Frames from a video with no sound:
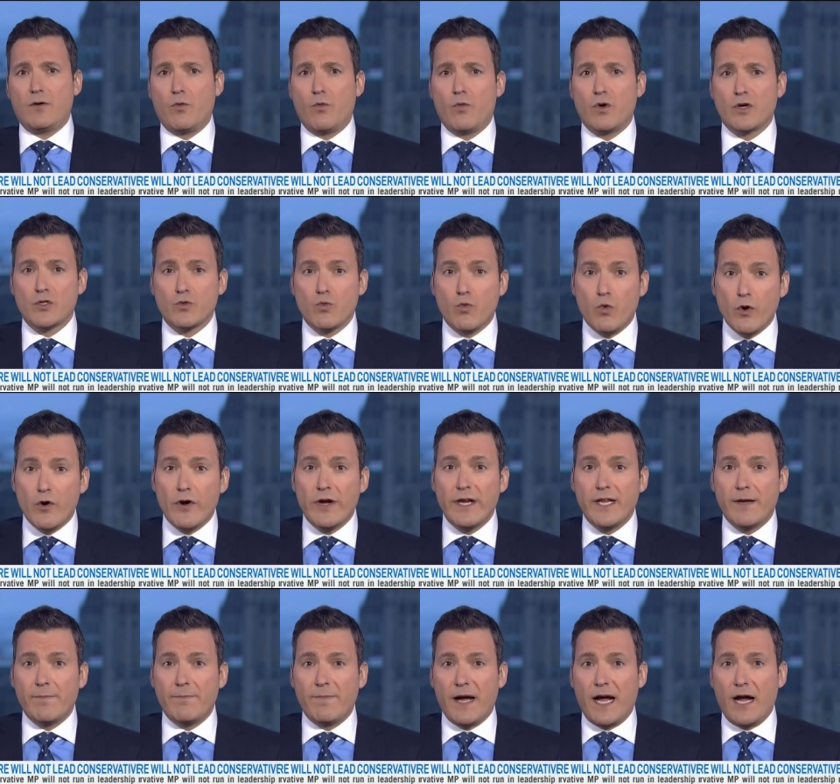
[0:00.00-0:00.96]
was
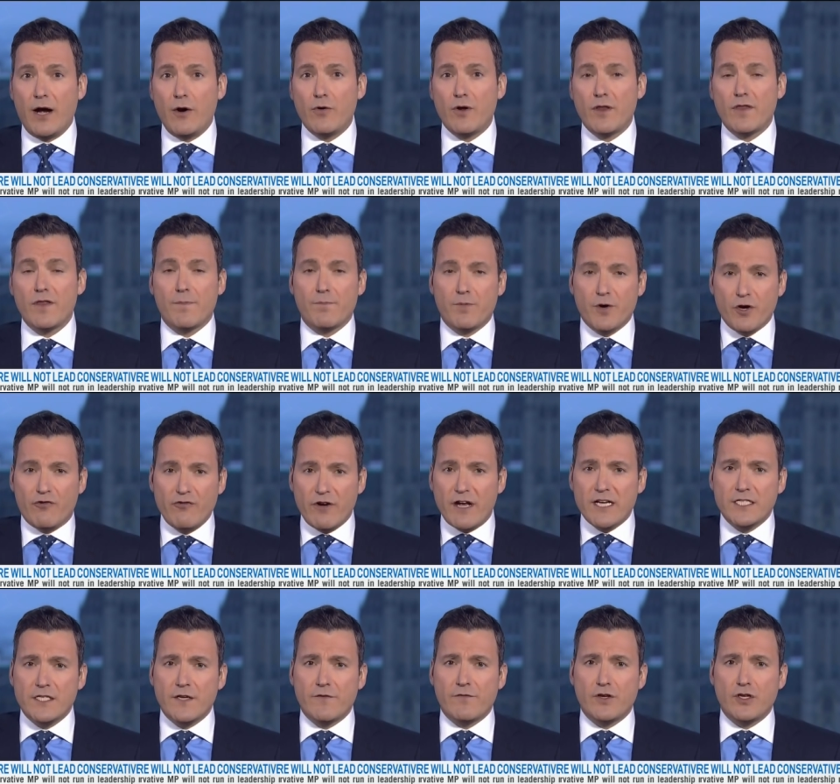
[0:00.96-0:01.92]
worried about the
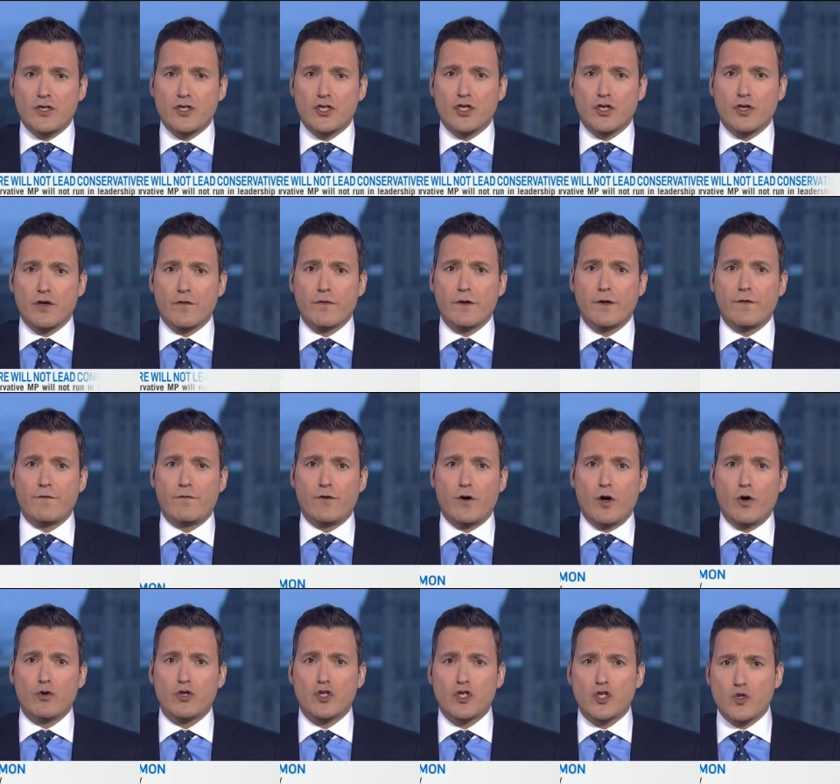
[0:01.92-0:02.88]
progressive conservative
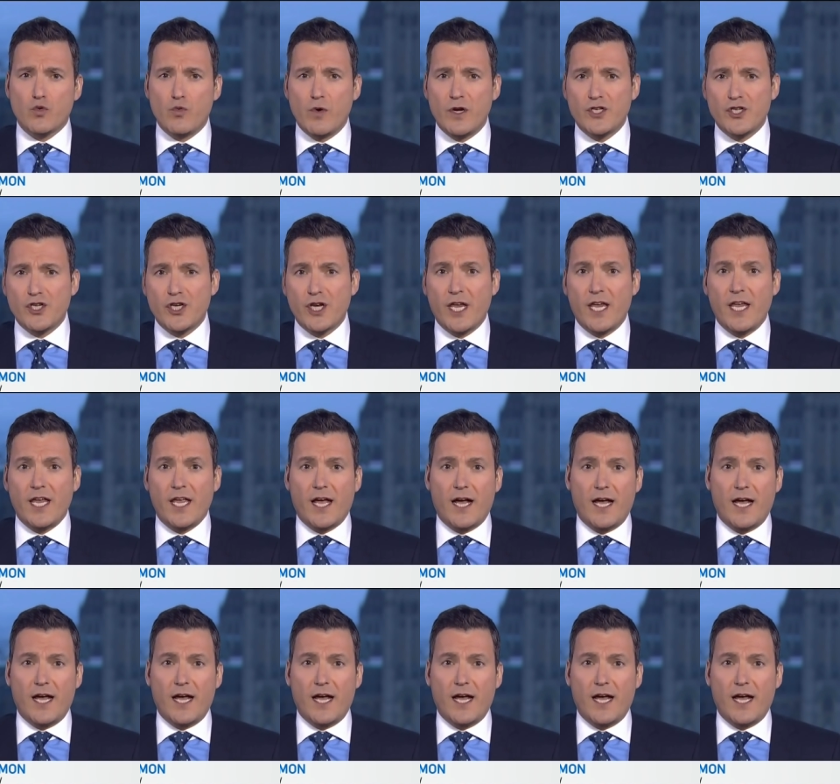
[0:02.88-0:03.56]
vote switching.